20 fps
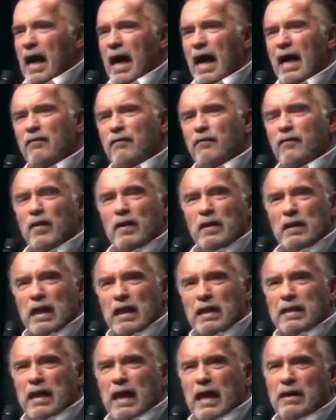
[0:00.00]
I felt
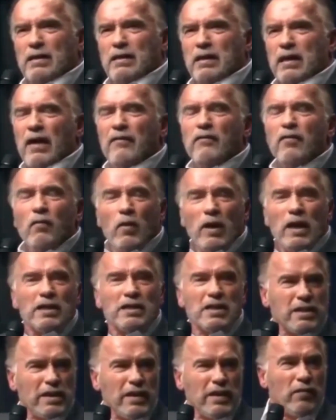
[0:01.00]
like that. Everyone
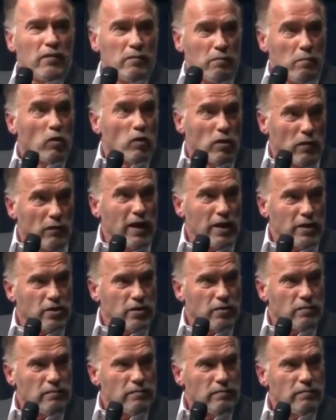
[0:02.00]
has a different
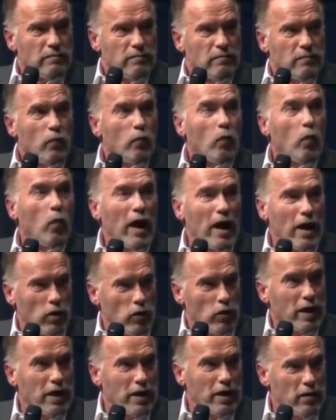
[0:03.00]
motivation why
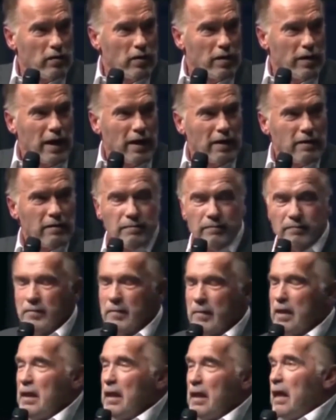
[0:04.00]
you get into that.
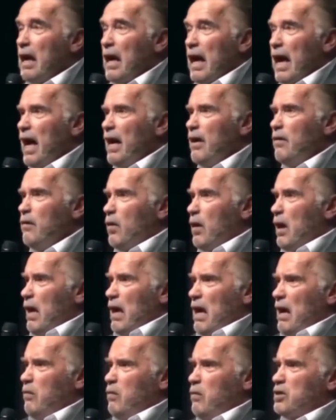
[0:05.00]
I
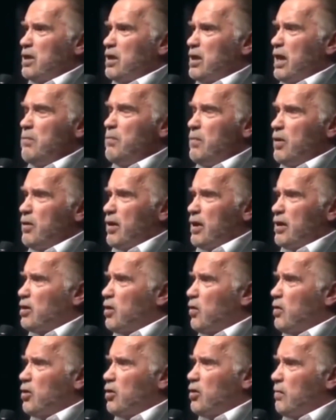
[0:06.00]
was an immigrant
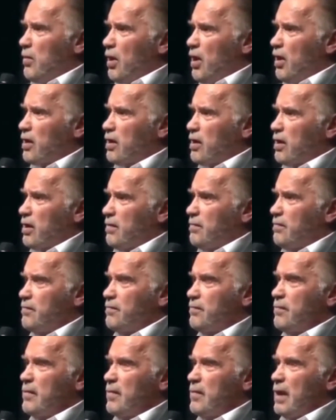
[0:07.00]
going to America,
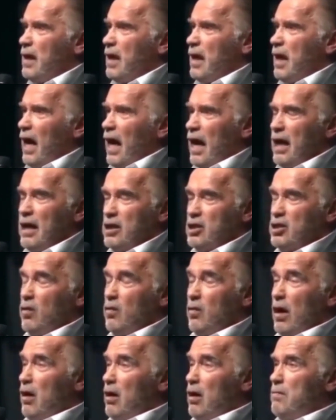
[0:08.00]
and I
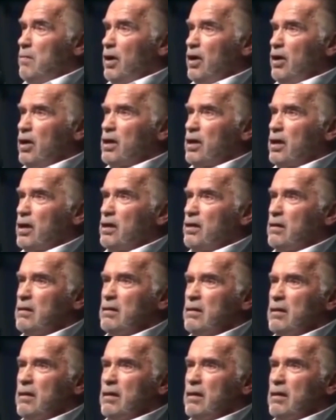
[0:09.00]
saw how America